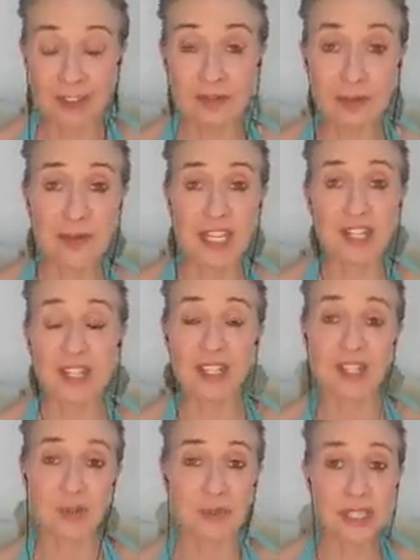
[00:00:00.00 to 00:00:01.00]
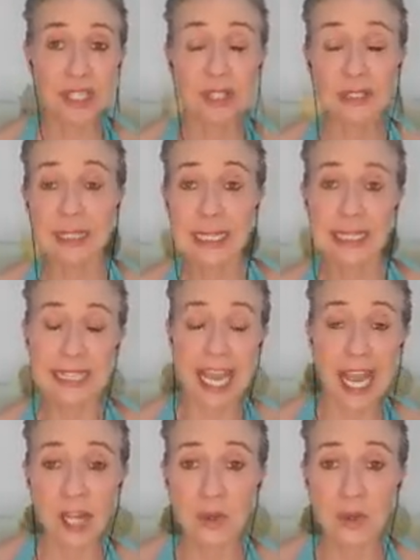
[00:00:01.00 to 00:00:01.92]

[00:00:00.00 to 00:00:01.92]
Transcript: inflammation. It's a real tag